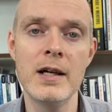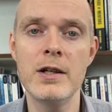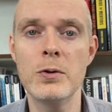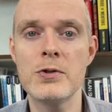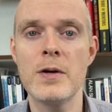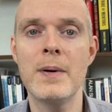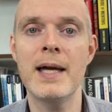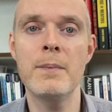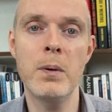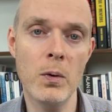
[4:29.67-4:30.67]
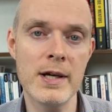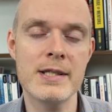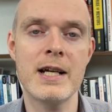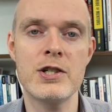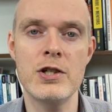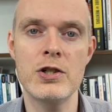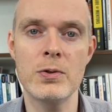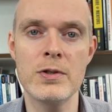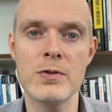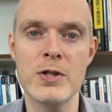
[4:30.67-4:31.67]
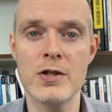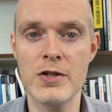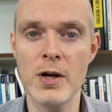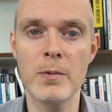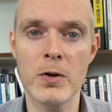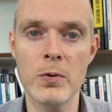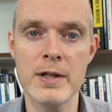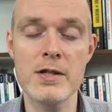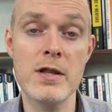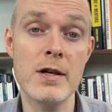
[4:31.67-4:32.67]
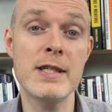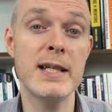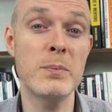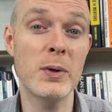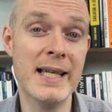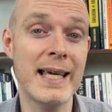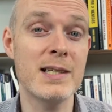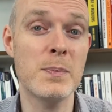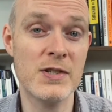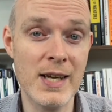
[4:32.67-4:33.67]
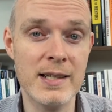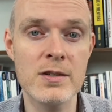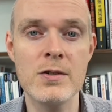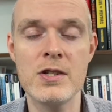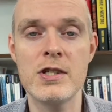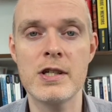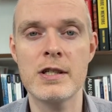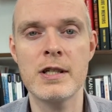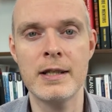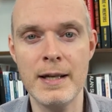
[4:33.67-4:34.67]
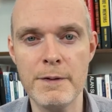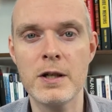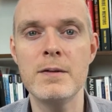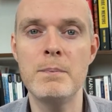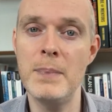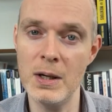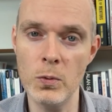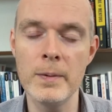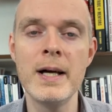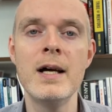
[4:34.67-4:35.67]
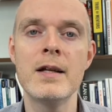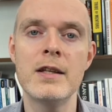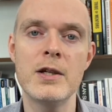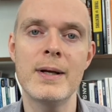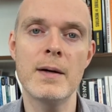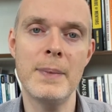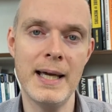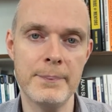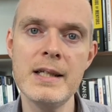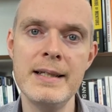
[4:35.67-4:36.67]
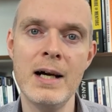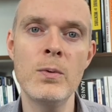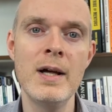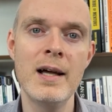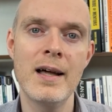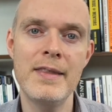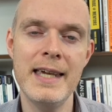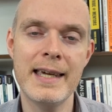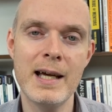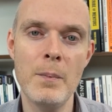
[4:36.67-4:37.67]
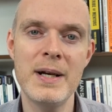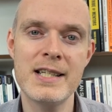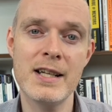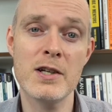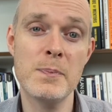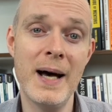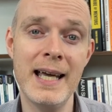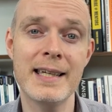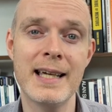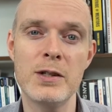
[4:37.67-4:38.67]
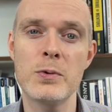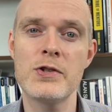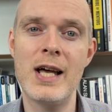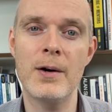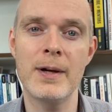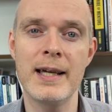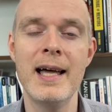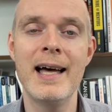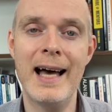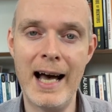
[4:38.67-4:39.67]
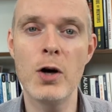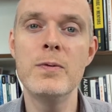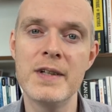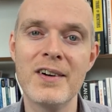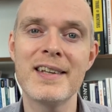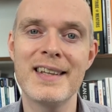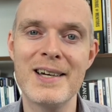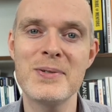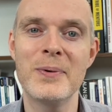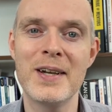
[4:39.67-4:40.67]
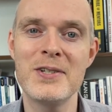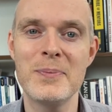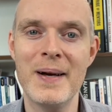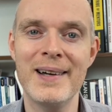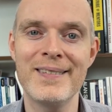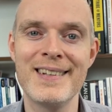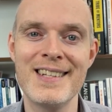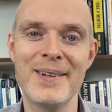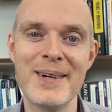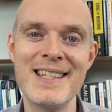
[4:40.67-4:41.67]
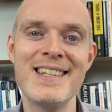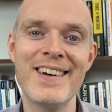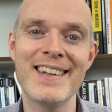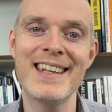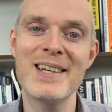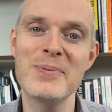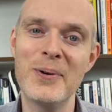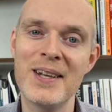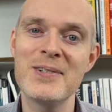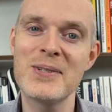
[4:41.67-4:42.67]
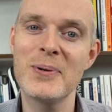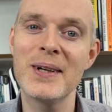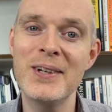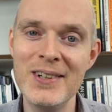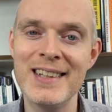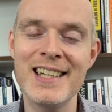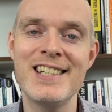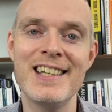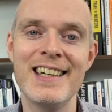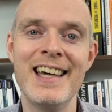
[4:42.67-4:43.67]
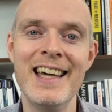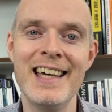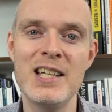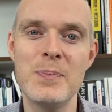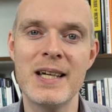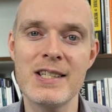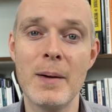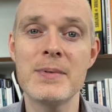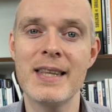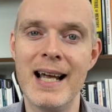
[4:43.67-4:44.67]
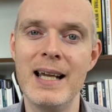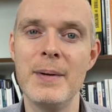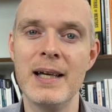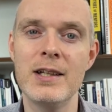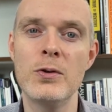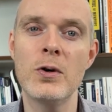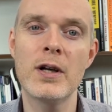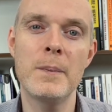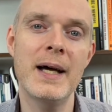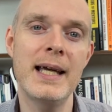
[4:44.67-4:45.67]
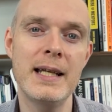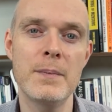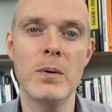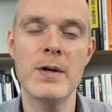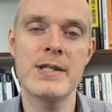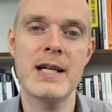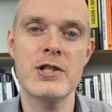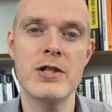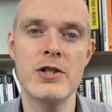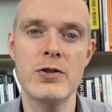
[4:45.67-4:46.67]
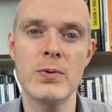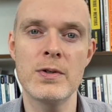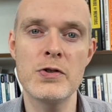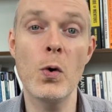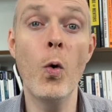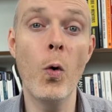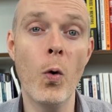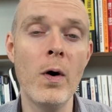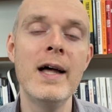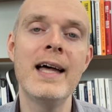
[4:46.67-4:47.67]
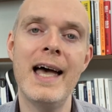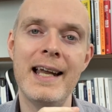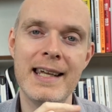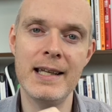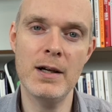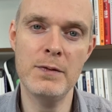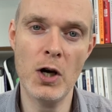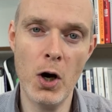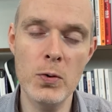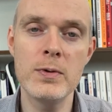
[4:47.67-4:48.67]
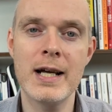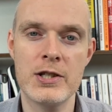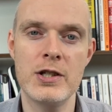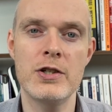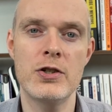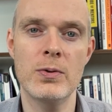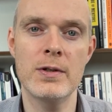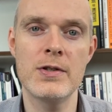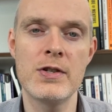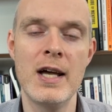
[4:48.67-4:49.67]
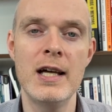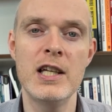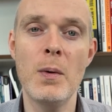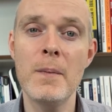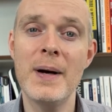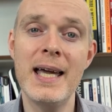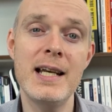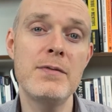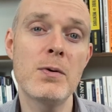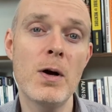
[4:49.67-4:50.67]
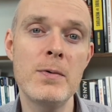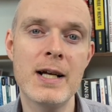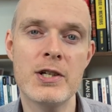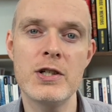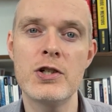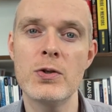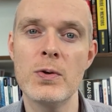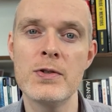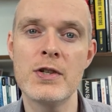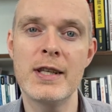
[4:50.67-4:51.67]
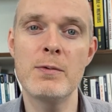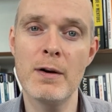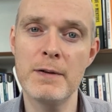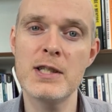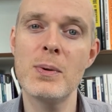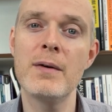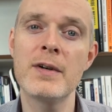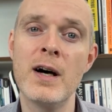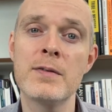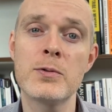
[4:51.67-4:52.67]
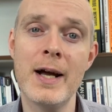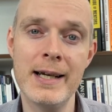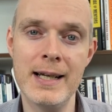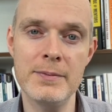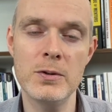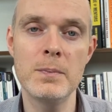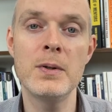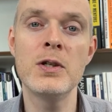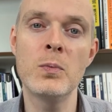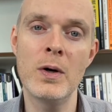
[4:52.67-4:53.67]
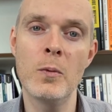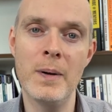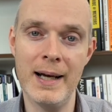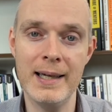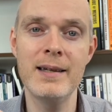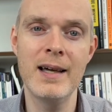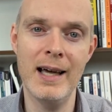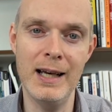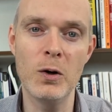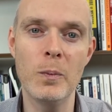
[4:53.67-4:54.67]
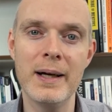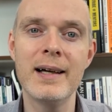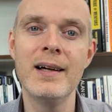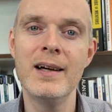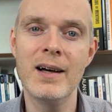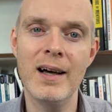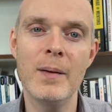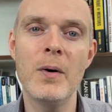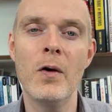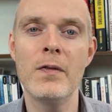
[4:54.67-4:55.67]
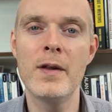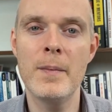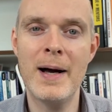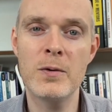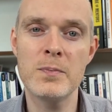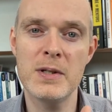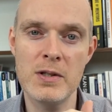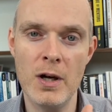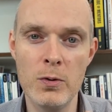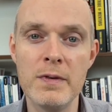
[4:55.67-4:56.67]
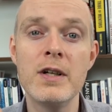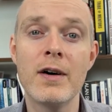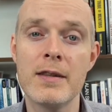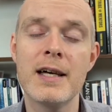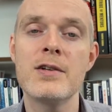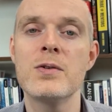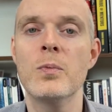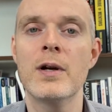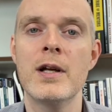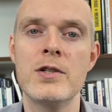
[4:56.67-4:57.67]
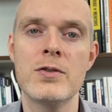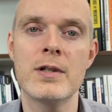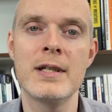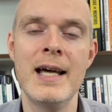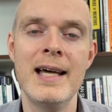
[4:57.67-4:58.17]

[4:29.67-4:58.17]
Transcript: you'd also pay employer's national insurance, which at the time recording is 13.8%. it's a significant bill that you end up paying. Now, the company starts paying that annual salary at over £9,100. So the reason 9,100 pounds is quite good in this year is because up to that limit, you're not going to pay any employer's national insurance or any of your own national insurance. You won't pay any of your own national insurance at the roughly 12 and a half grand level, but you will pay a little bit um, on the amount over 9,100.